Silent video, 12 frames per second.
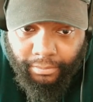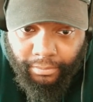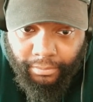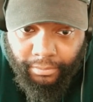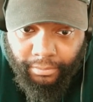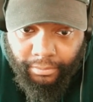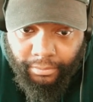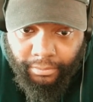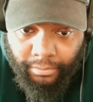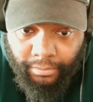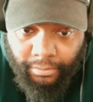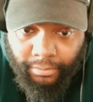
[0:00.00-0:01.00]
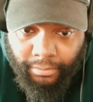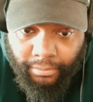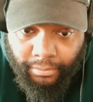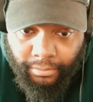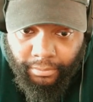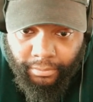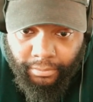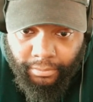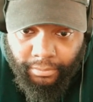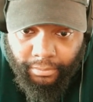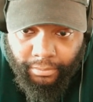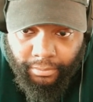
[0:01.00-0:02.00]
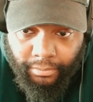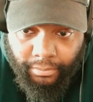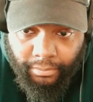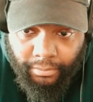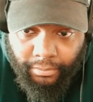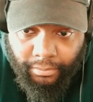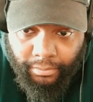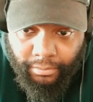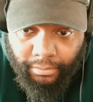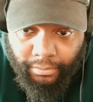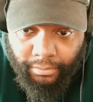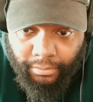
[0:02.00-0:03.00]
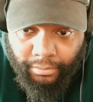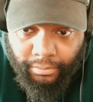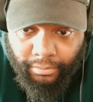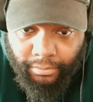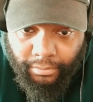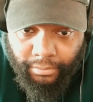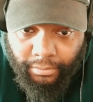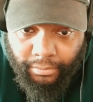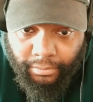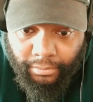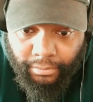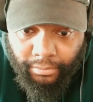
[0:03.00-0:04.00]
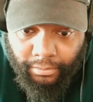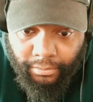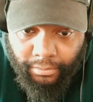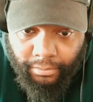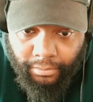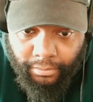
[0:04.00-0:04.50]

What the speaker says: No words are spoken by the person on screen.